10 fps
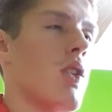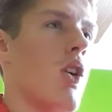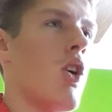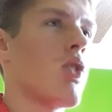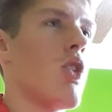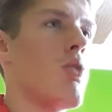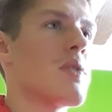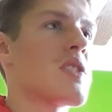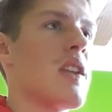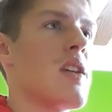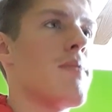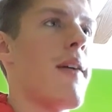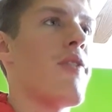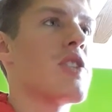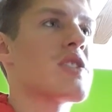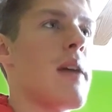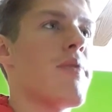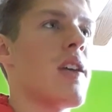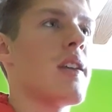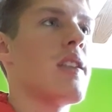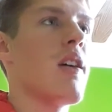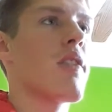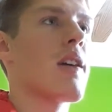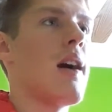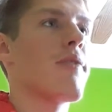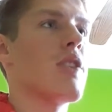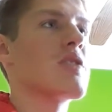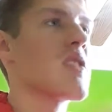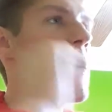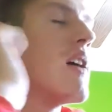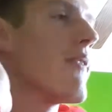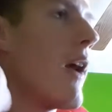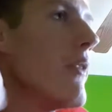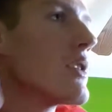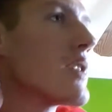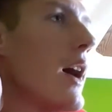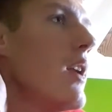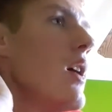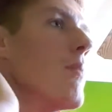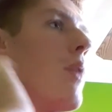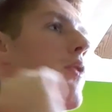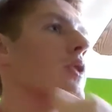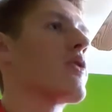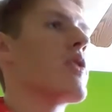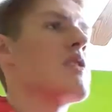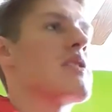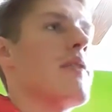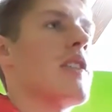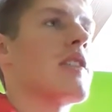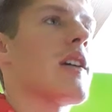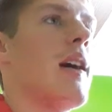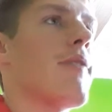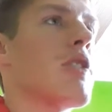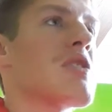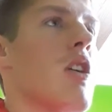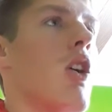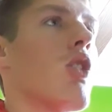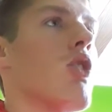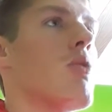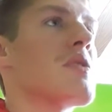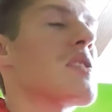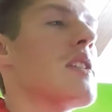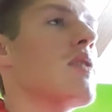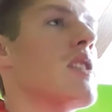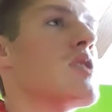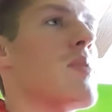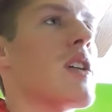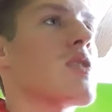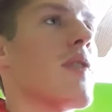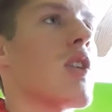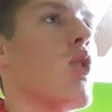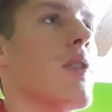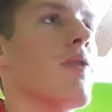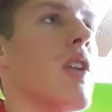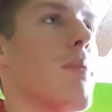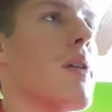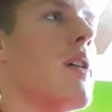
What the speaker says: Oklahoma City and Memphis, same thing in the other conference. 5-10, both are 3-7 in the conference. Oklahoma City leads because of a coin flip.